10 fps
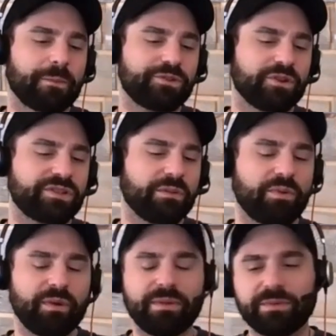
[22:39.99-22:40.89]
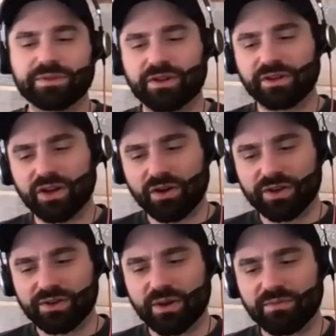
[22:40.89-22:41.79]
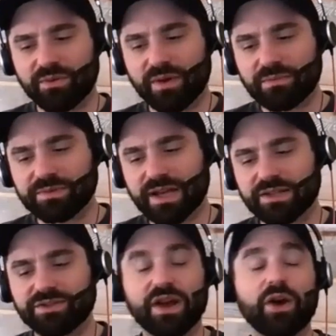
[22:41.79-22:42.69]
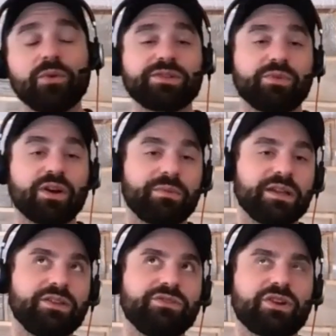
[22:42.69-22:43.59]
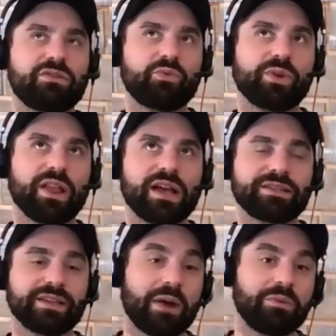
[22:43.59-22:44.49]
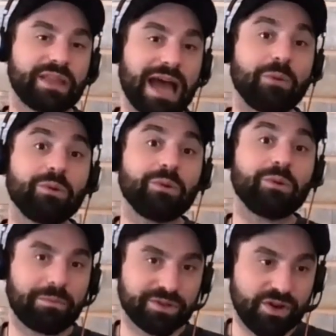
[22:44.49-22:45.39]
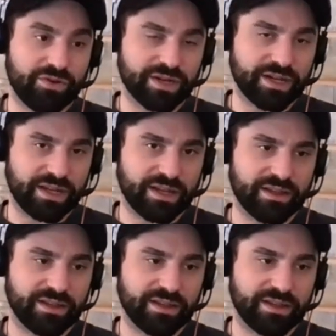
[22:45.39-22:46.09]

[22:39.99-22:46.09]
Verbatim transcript: so at some point, people started calling you up for websites, or they always were, but you started realizing that that was an opportunity, that,